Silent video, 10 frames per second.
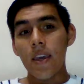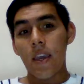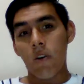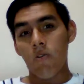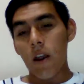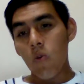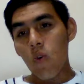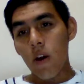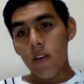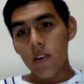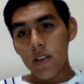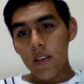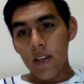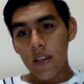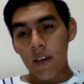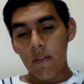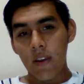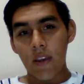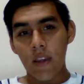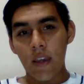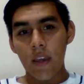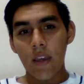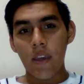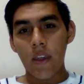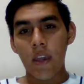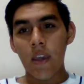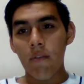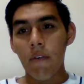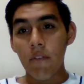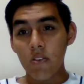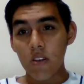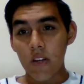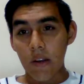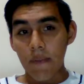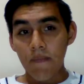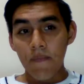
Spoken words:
in groundwater in a given vicinity,